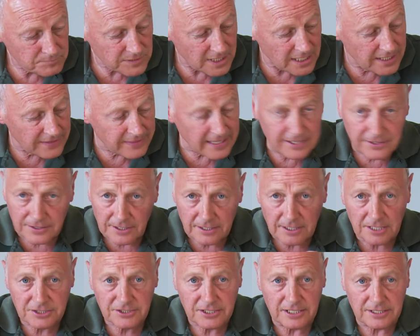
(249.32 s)
then
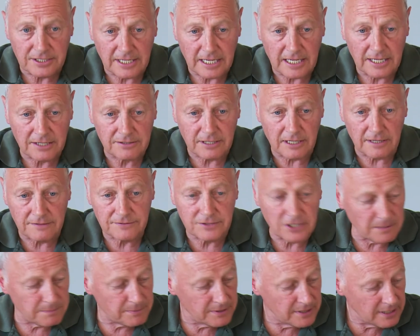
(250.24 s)
I'll send the aircraft
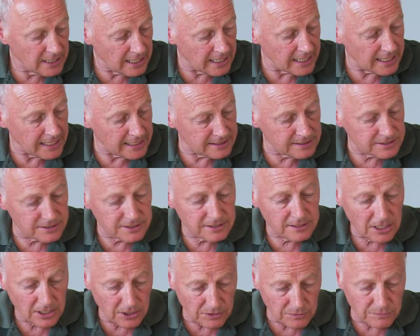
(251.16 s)
up, and
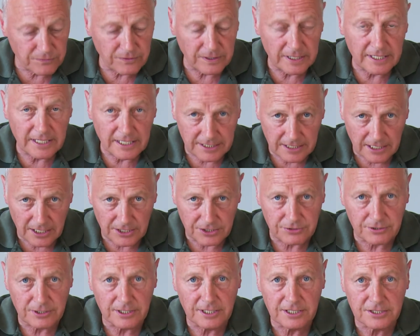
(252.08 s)
hopefully at
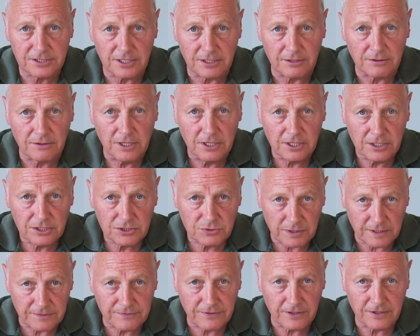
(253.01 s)
100 ISO,
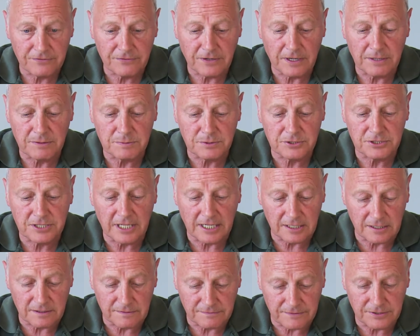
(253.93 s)
25 frames per
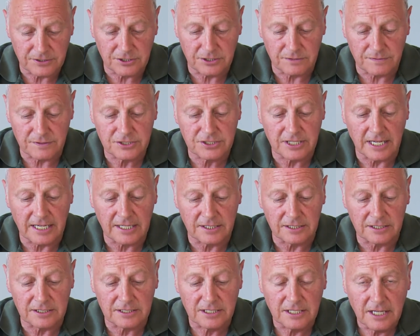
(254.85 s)
second, 50th of a
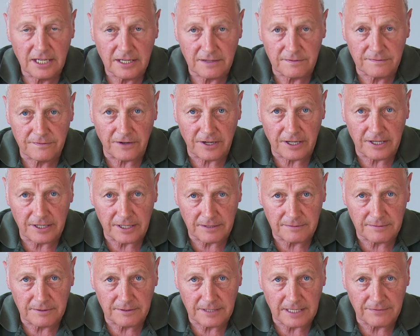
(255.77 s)
second at
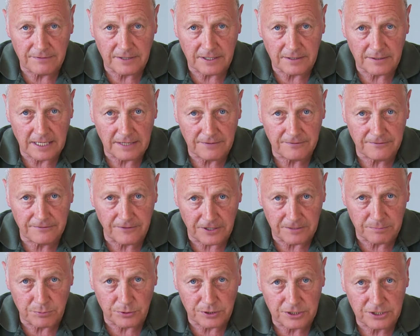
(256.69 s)

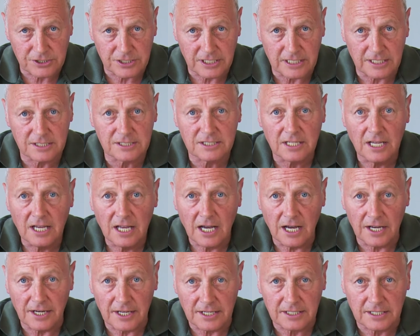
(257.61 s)
f5.6,
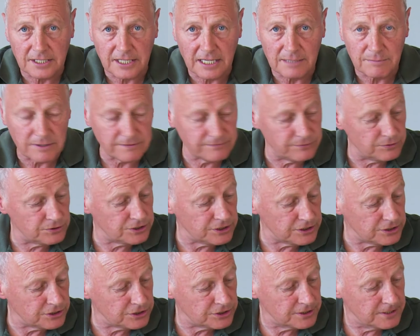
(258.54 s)
and I can get my
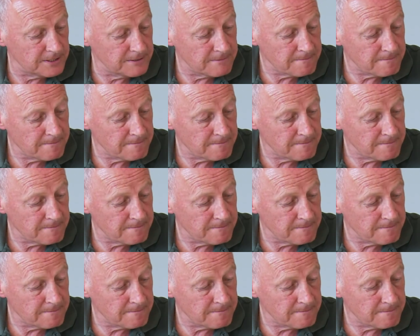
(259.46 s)
footage.